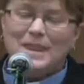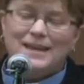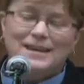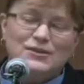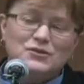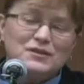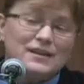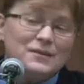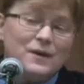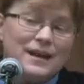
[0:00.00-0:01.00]
Now,
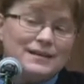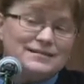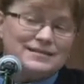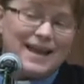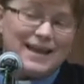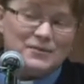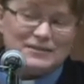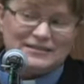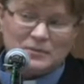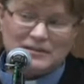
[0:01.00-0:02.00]
usually what I say
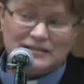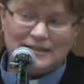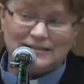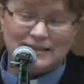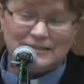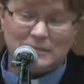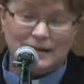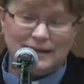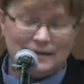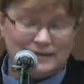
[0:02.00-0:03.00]
when someone says that to
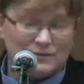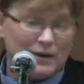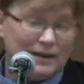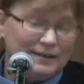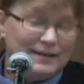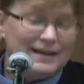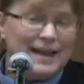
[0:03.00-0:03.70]
me is, well,